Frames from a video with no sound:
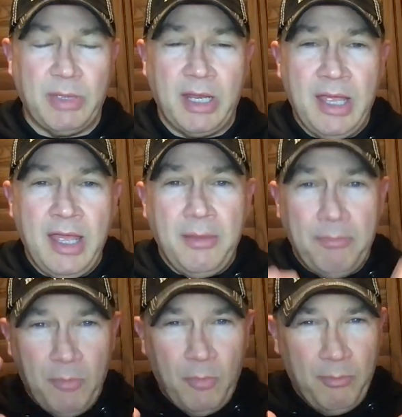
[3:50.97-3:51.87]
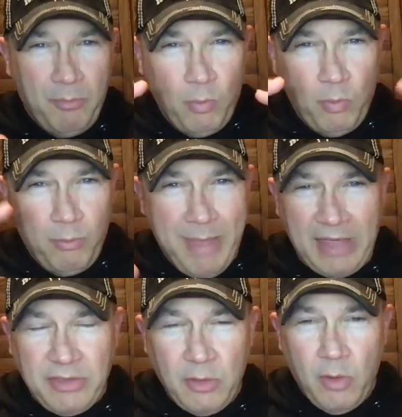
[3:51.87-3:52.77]
But
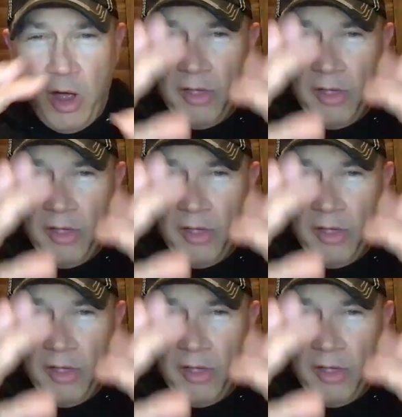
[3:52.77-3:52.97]
Matthew,